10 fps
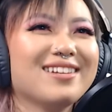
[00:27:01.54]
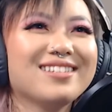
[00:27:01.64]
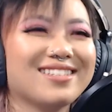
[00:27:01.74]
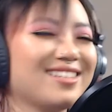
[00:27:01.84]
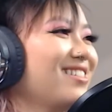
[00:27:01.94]

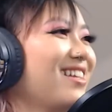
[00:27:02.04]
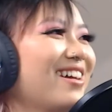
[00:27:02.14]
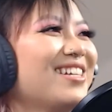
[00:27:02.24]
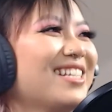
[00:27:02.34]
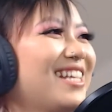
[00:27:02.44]
Is
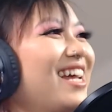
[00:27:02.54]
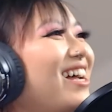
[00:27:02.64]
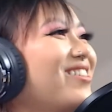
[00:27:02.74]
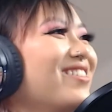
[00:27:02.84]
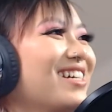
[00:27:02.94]
that
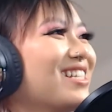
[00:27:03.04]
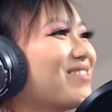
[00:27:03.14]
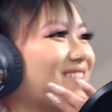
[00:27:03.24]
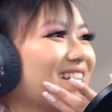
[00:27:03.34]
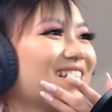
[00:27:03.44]
how to
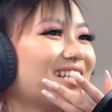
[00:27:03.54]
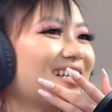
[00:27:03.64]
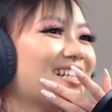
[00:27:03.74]
explain it?